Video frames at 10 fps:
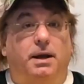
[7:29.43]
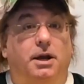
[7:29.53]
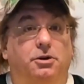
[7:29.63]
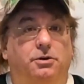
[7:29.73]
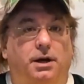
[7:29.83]

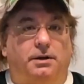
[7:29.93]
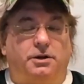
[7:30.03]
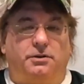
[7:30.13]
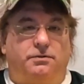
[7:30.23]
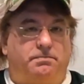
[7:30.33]
and you're done.
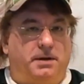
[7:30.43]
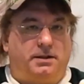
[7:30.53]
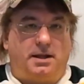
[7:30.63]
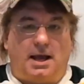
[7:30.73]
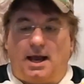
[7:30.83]
You just
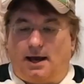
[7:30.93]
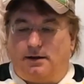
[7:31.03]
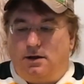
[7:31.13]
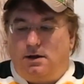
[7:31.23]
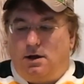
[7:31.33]
hit add.